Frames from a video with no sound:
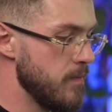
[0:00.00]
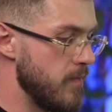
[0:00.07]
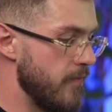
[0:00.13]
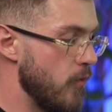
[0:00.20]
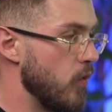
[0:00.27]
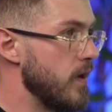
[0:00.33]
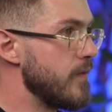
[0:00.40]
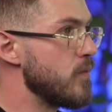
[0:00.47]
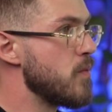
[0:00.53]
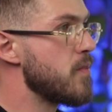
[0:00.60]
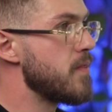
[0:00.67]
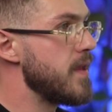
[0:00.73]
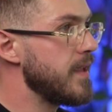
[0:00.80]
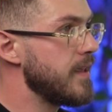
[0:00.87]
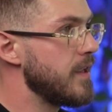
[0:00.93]
before even
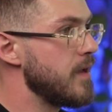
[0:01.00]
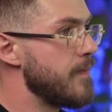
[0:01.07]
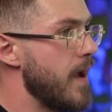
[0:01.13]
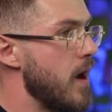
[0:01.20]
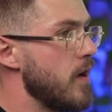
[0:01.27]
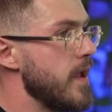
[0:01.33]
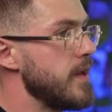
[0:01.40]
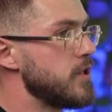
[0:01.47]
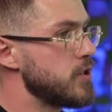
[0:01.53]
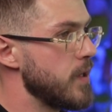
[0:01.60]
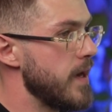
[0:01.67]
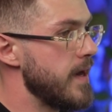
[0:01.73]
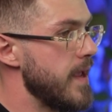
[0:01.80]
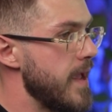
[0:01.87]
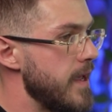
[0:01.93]
thinking about a
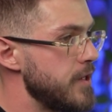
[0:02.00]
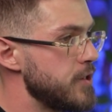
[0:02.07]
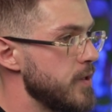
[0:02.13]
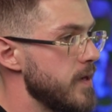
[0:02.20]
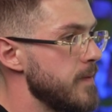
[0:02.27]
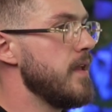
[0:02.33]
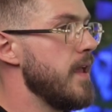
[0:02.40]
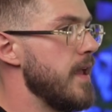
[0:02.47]
trade entry.